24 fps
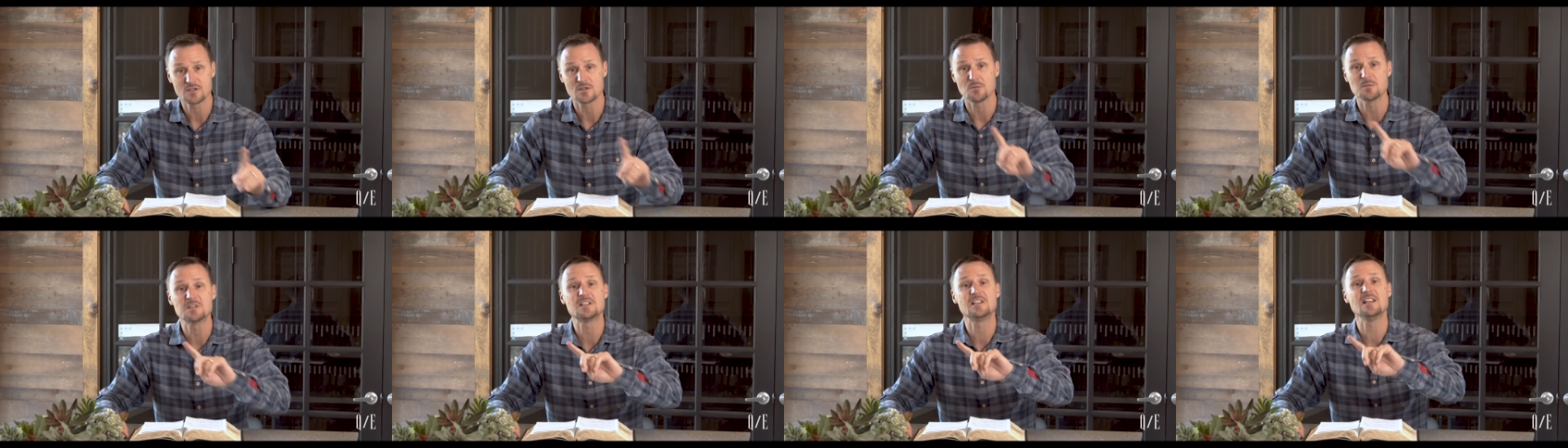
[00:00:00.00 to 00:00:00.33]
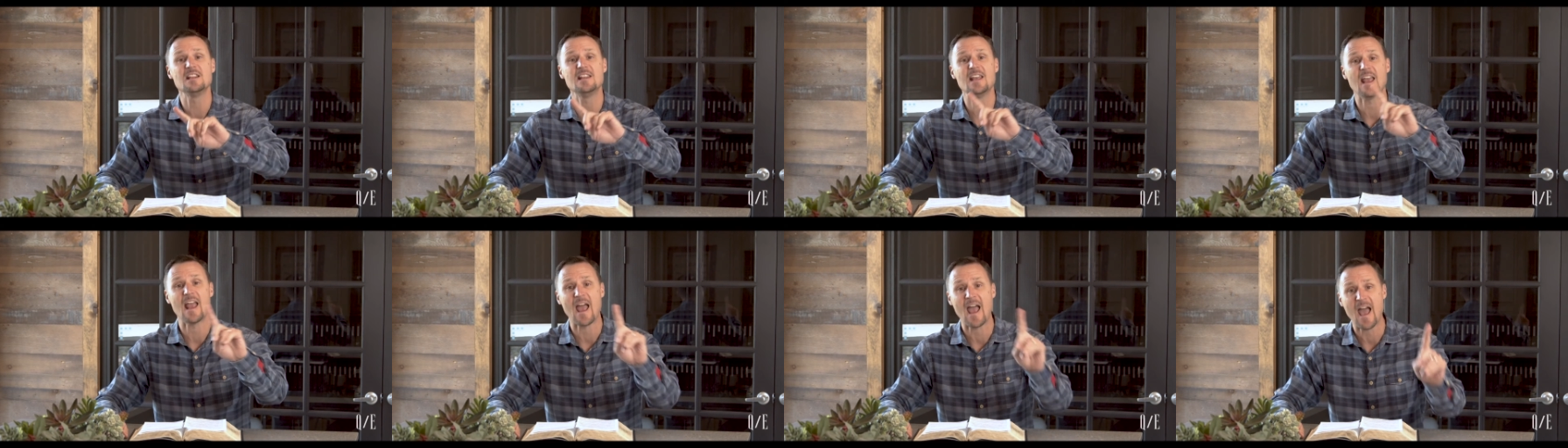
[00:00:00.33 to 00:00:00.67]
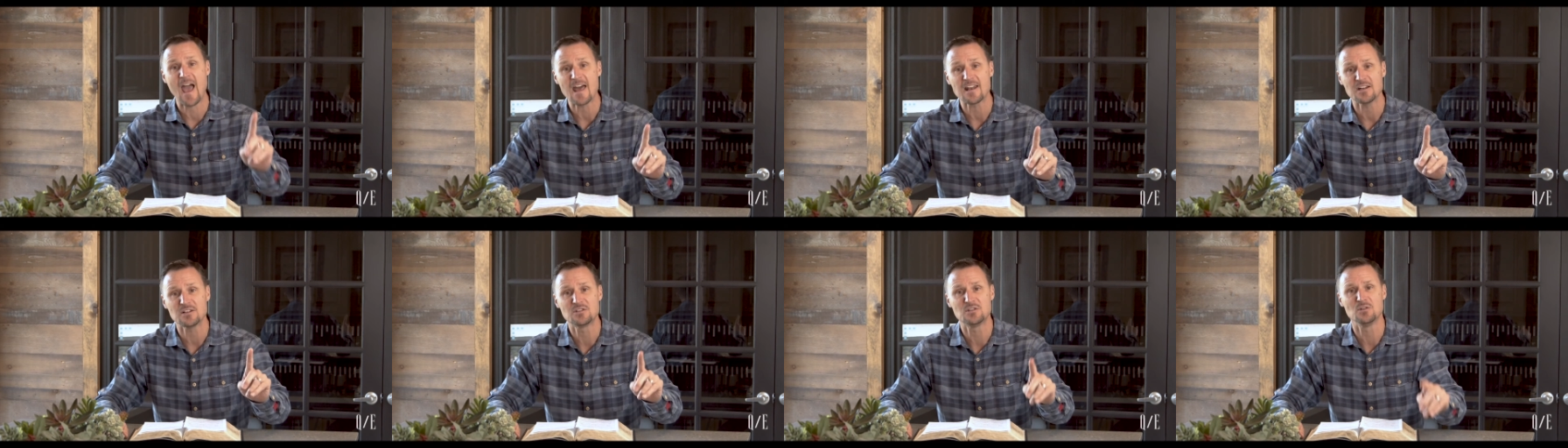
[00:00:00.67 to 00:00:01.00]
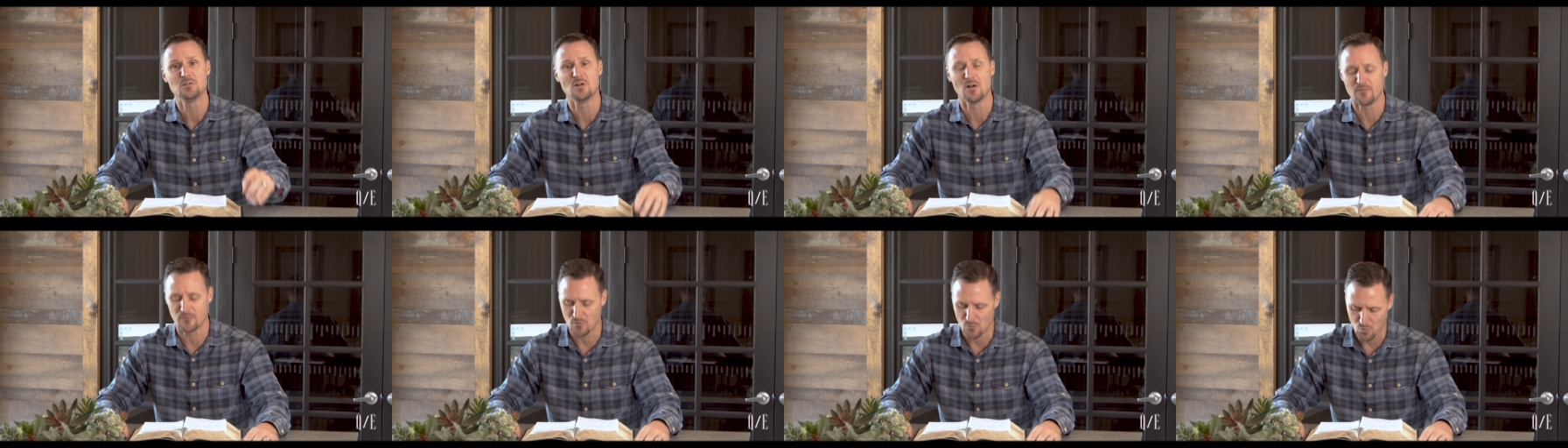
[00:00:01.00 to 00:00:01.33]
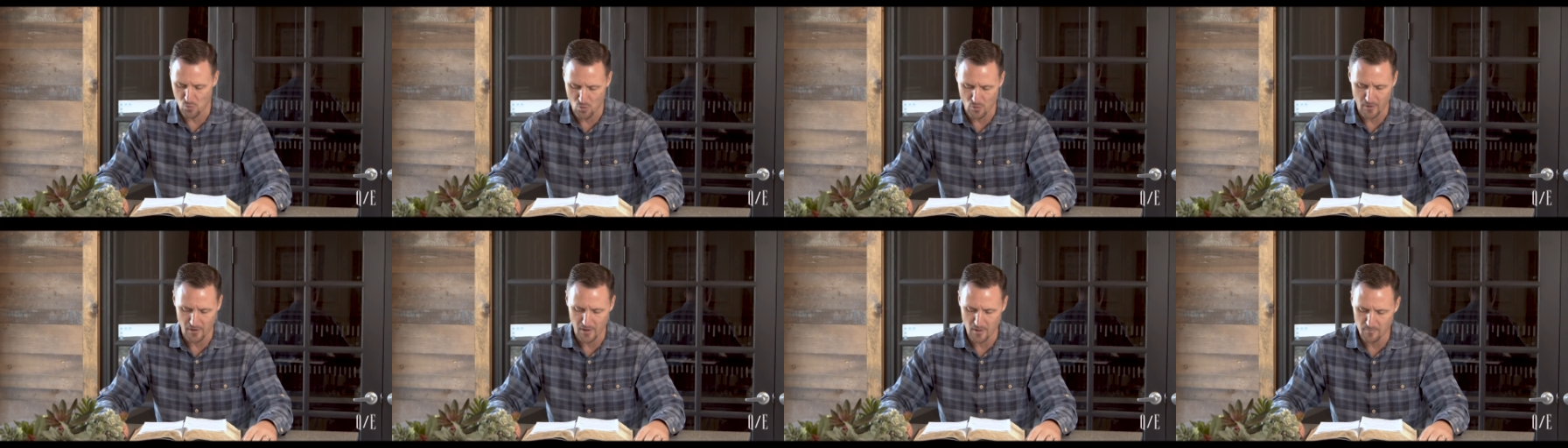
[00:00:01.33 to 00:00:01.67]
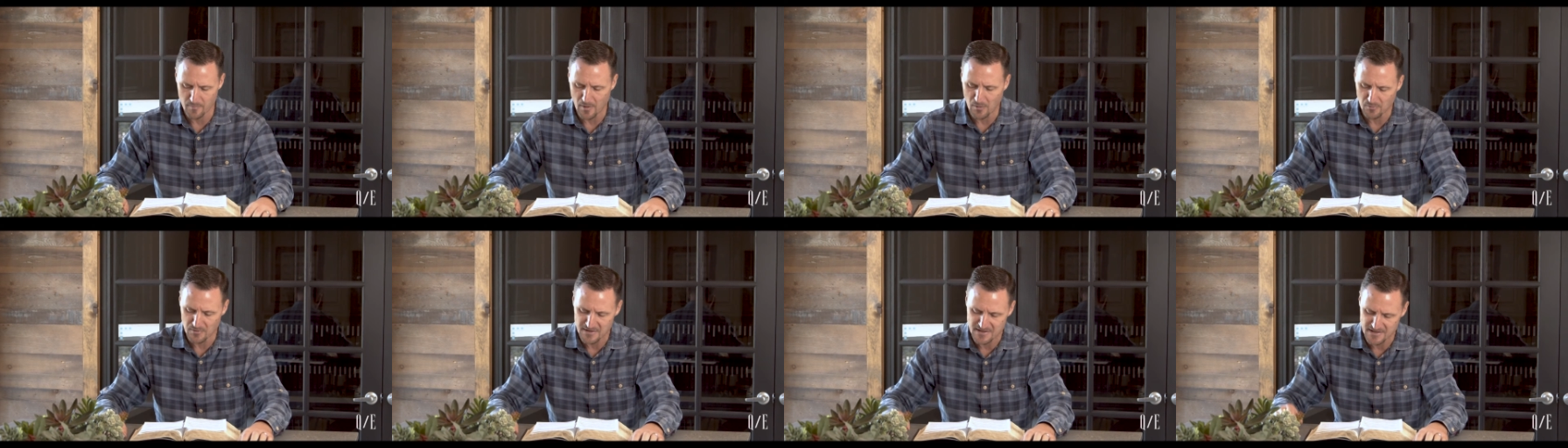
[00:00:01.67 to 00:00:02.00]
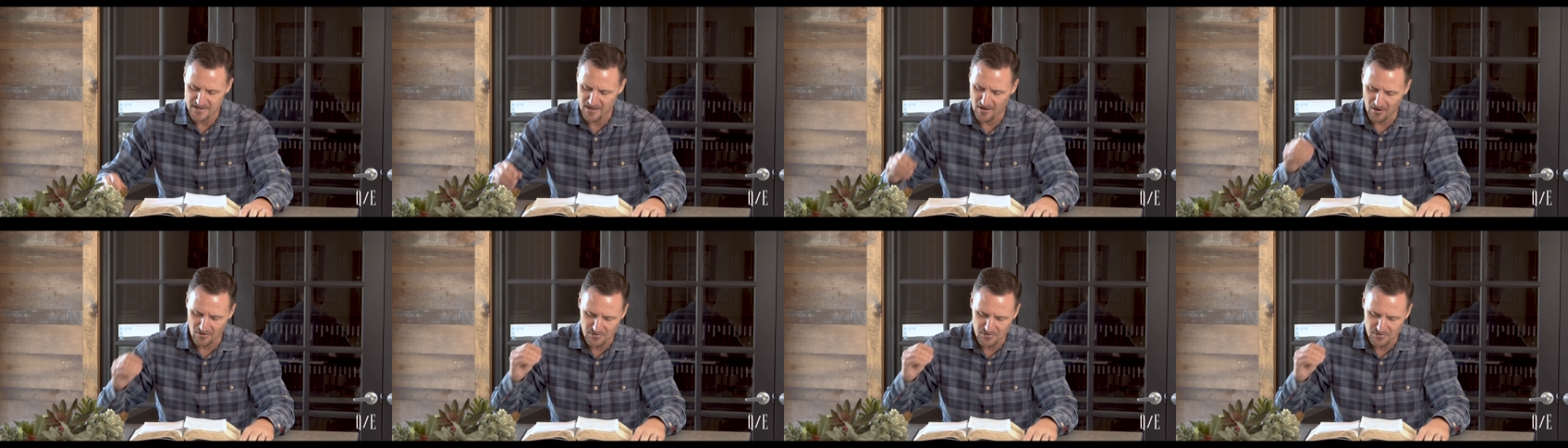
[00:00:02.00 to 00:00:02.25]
So we see the attitude of a warrior, but we see